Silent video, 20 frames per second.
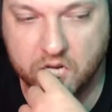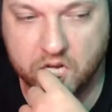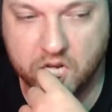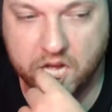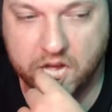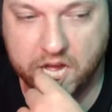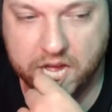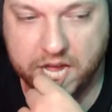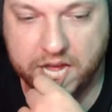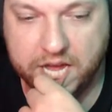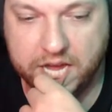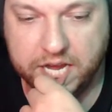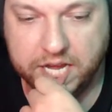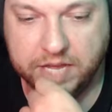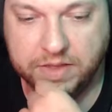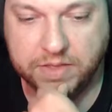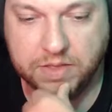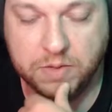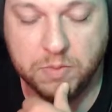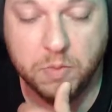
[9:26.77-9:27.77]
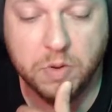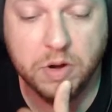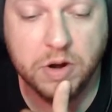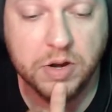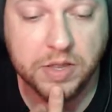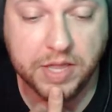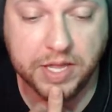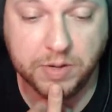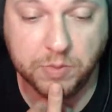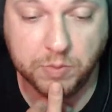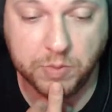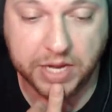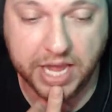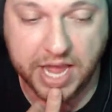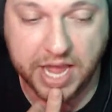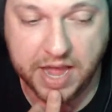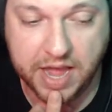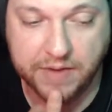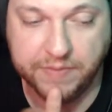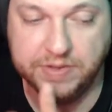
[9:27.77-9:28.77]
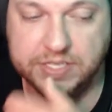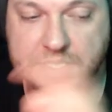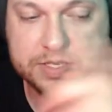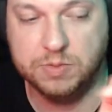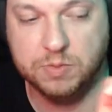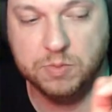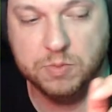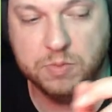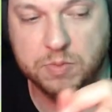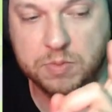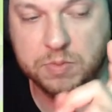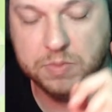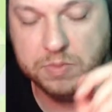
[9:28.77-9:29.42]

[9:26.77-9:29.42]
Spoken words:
The one that we have is the